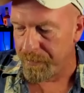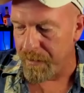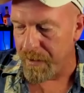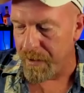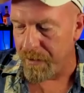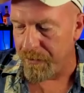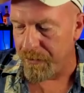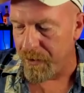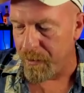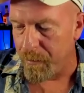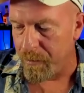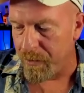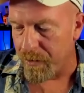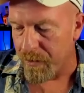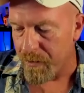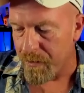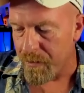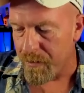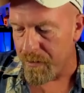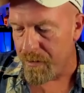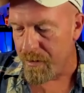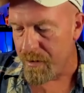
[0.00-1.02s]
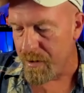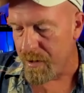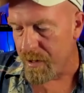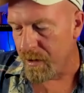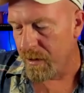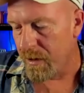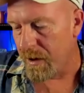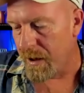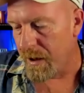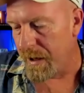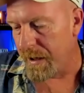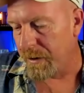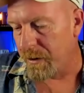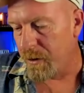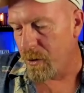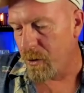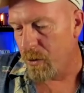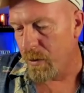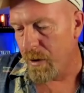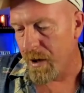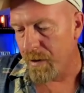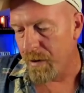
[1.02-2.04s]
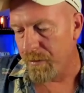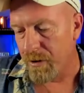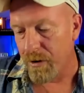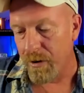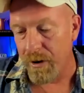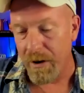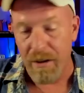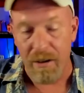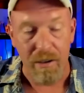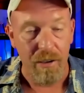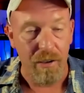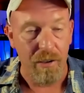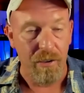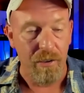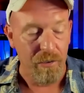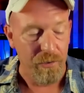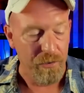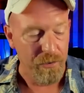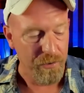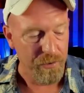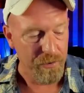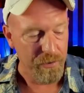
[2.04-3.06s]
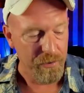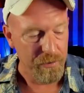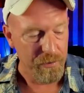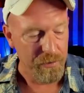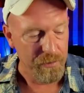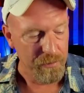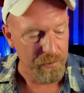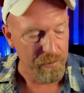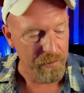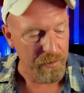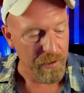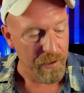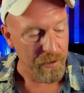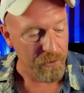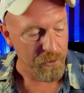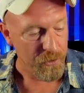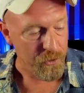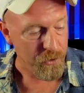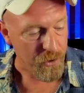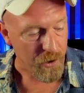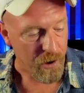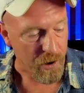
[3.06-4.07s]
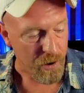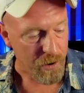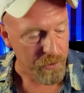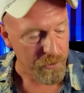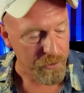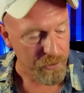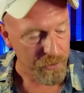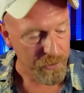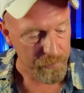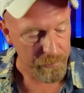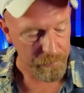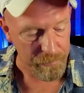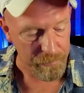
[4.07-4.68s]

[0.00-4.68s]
it seems like whoever is in charge